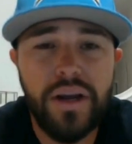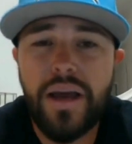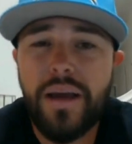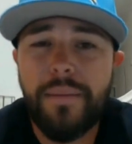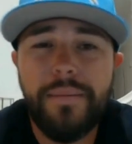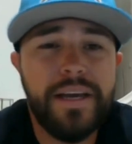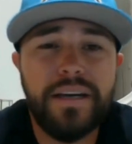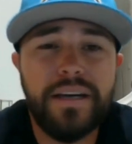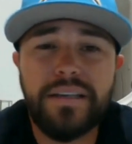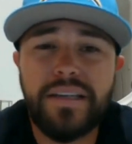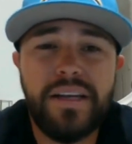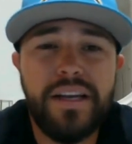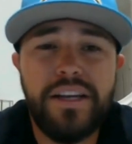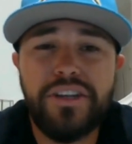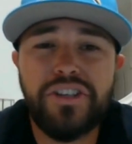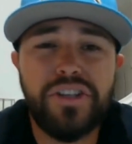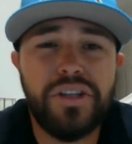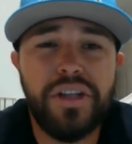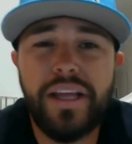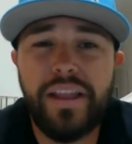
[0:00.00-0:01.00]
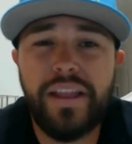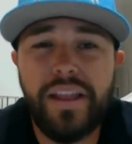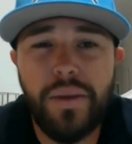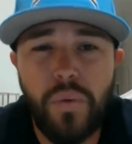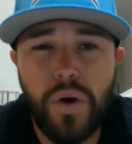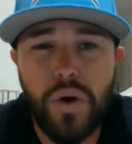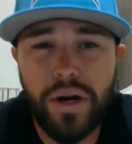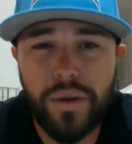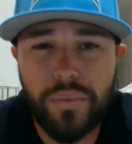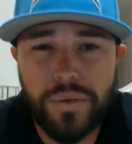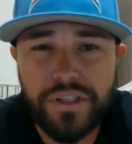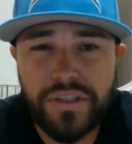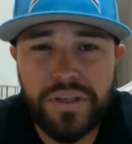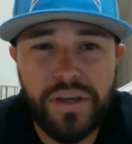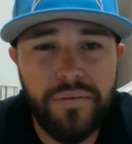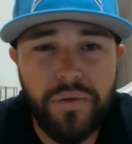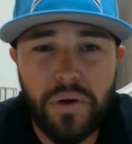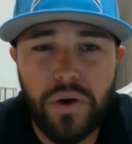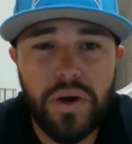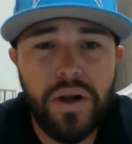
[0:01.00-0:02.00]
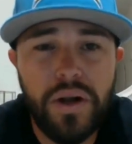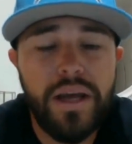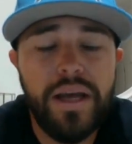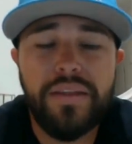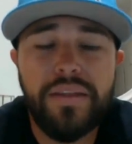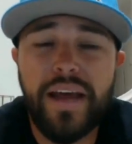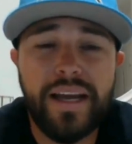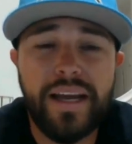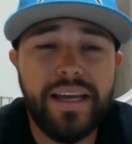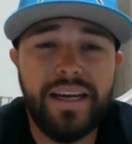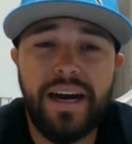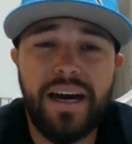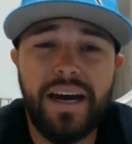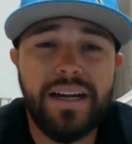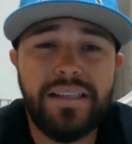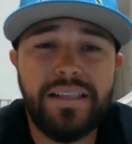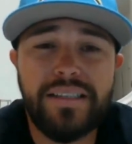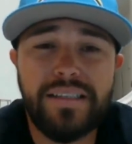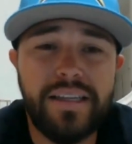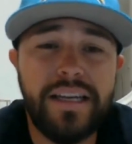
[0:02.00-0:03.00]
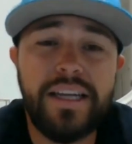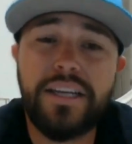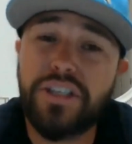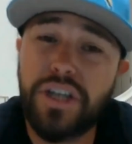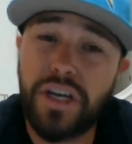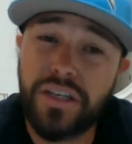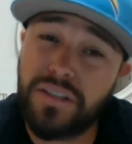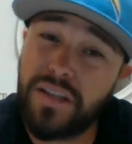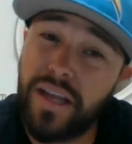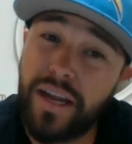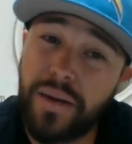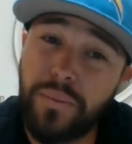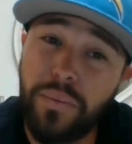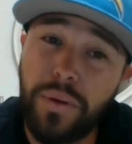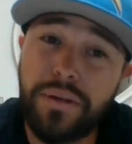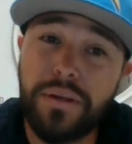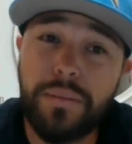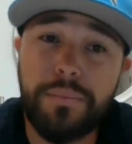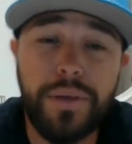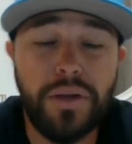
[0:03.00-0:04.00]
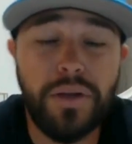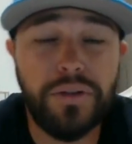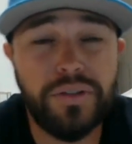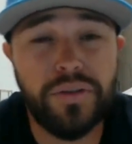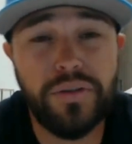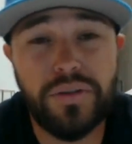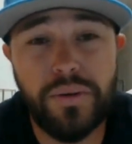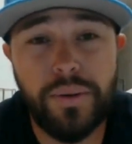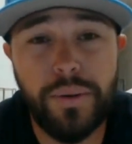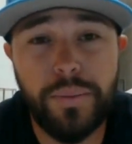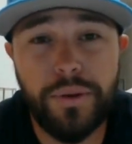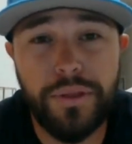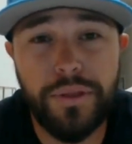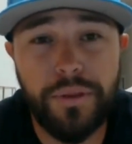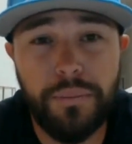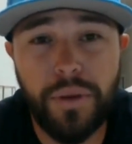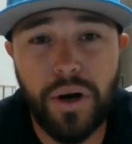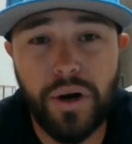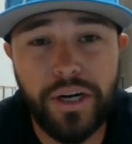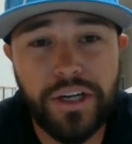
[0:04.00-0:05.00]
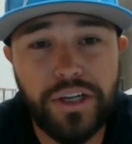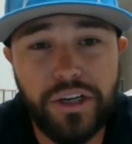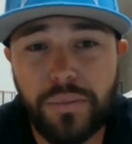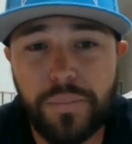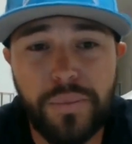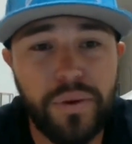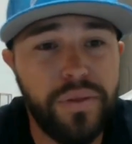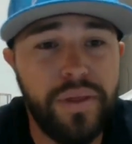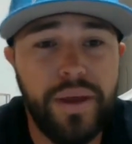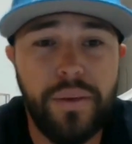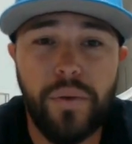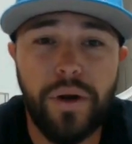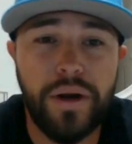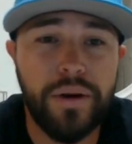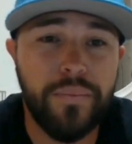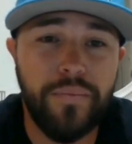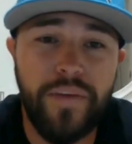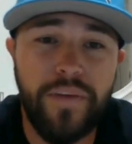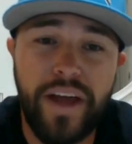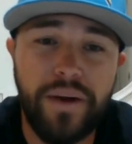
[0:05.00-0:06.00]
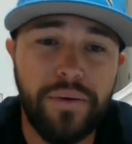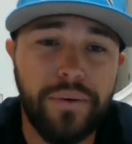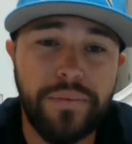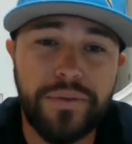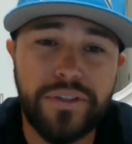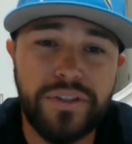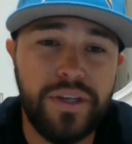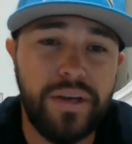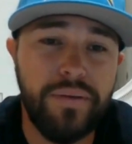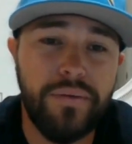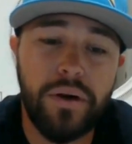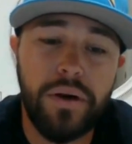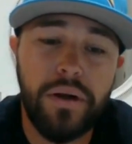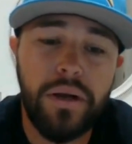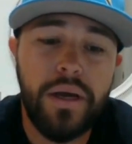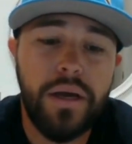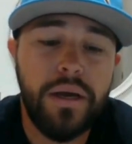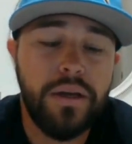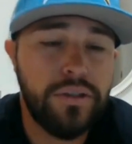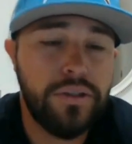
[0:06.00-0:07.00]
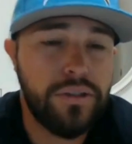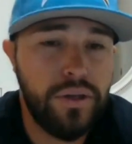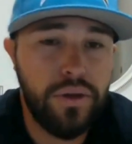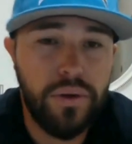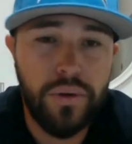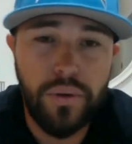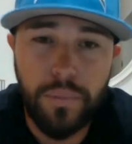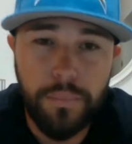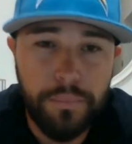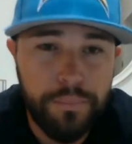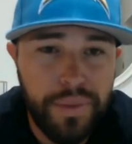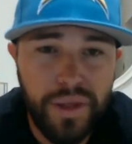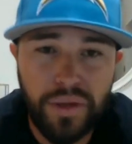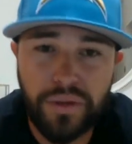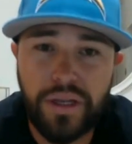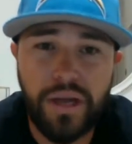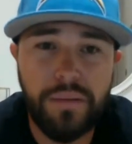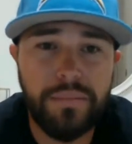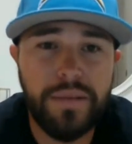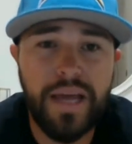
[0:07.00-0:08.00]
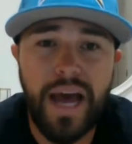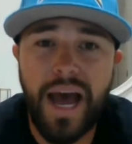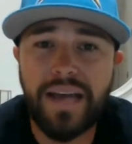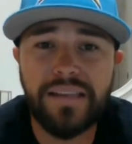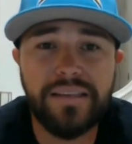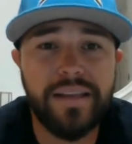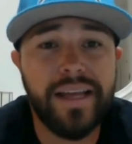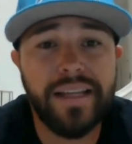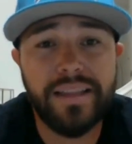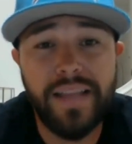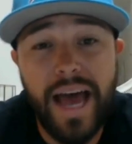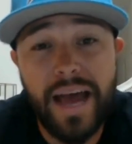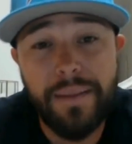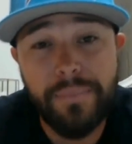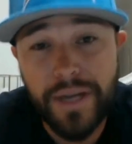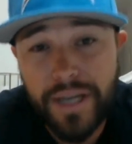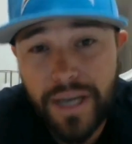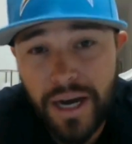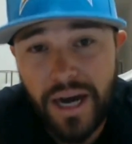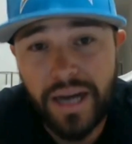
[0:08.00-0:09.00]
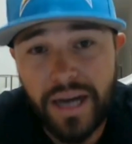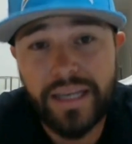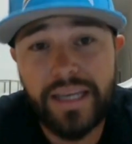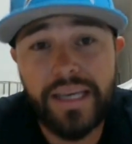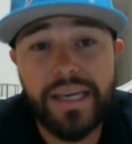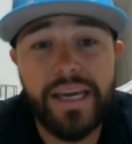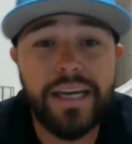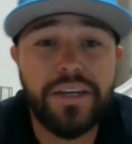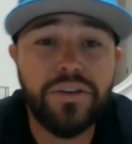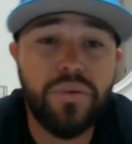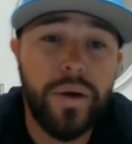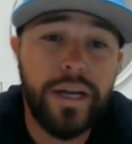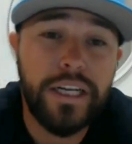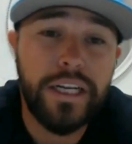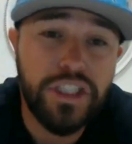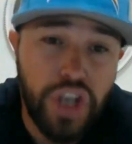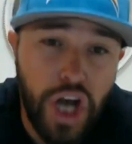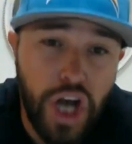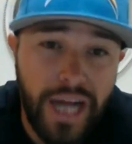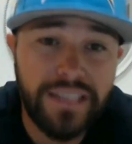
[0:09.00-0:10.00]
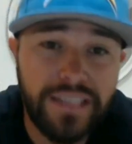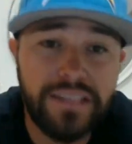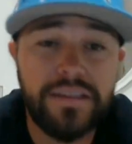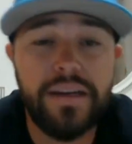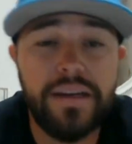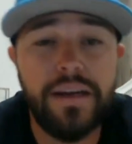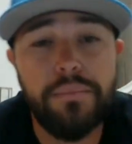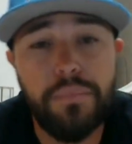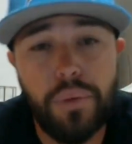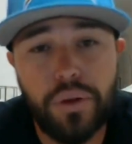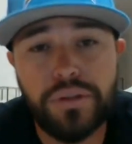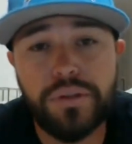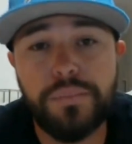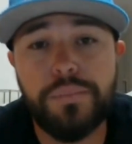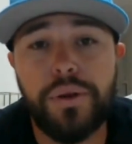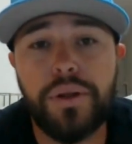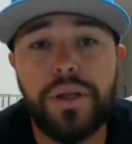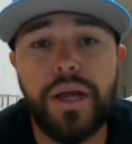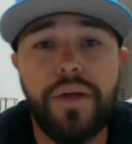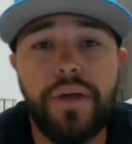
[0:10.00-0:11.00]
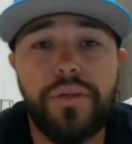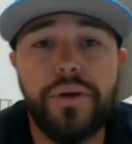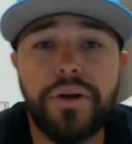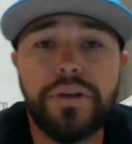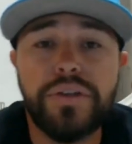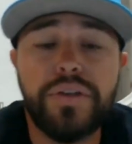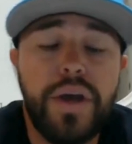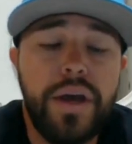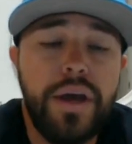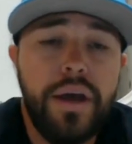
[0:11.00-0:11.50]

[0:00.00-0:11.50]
Because initially they want a receiver that can honestly, just like what the Bills are doing with Amari Cooper, they want a veteran receiver to build up guys like Ladd McConkey and Quentin Johnston and multiple others.